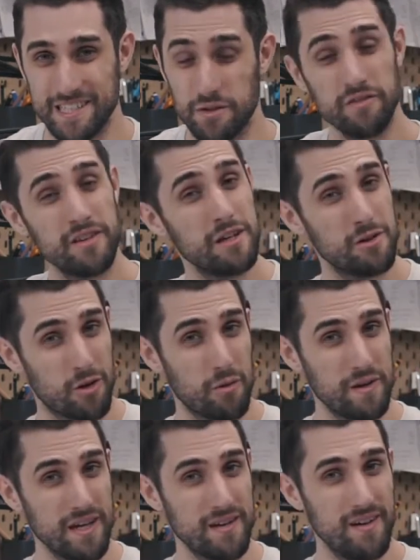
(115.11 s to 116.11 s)
So everything you
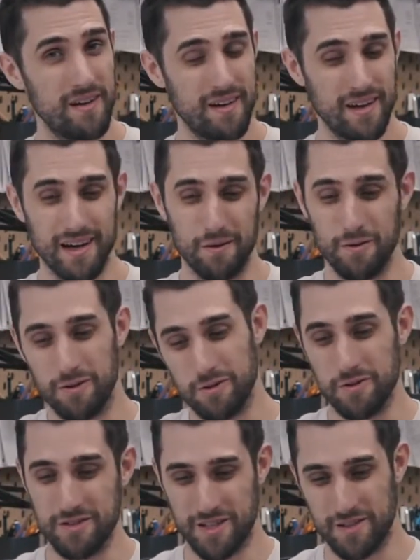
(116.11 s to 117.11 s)
copy while you're
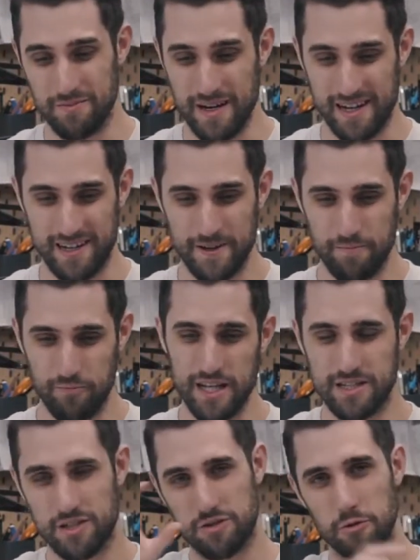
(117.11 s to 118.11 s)
using your Mac
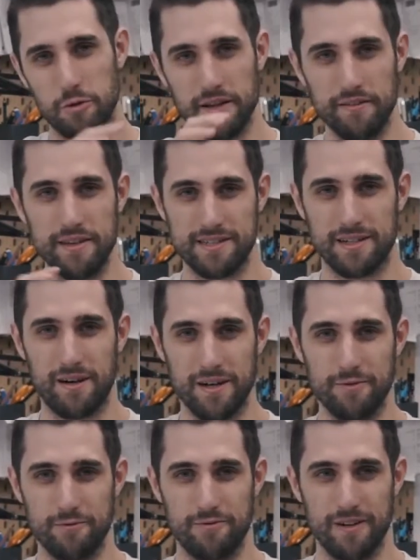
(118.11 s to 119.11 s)
gets stored in this
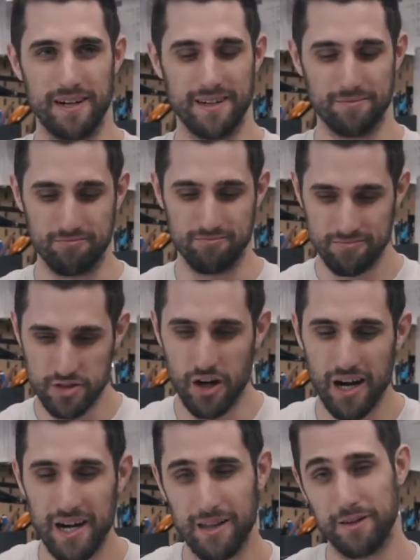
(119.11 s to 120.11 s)
kind of
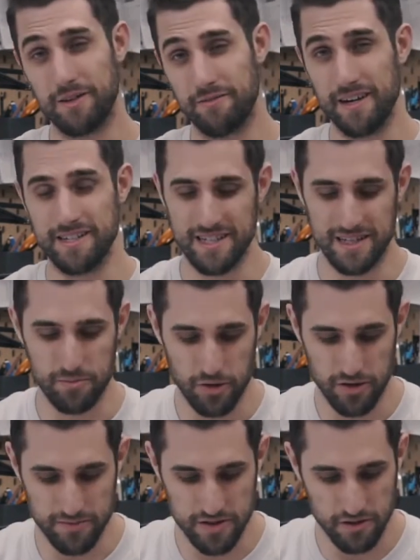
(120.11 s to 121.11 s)
tile interface down the bottom.